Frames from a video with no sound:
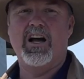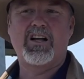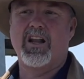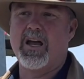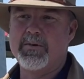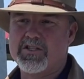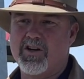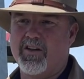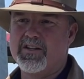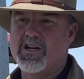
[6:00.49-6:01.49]
climates in
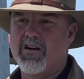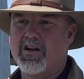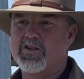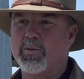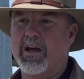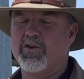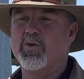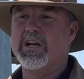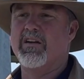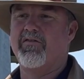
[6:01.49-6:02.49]
all these areas, we have
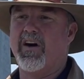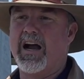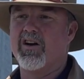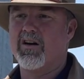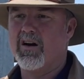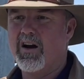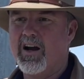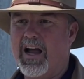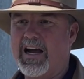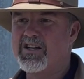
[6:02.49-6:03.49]
unique fire
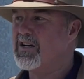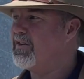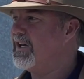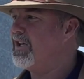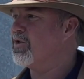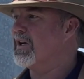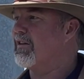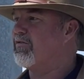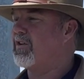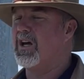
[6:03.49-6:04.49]
activity, unique
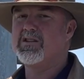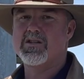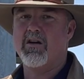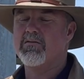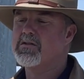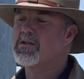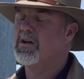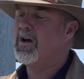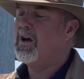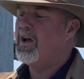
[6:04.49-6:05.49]
flood zones.
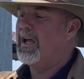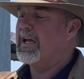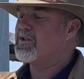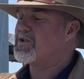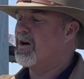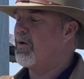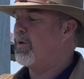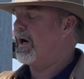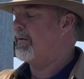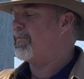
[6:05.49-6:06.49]
And
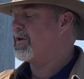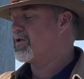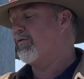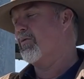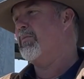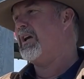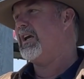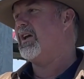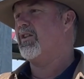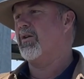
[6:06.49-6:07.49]
so for
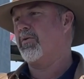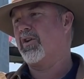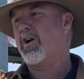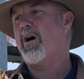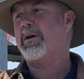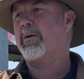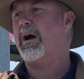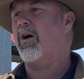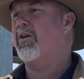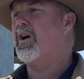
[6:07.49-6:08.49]
me, the comment
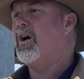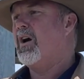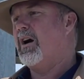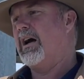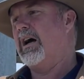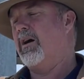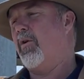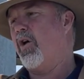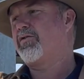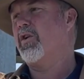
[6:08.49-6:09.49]
about
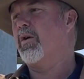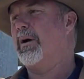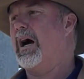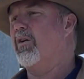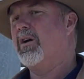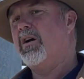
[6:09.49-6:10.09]
also about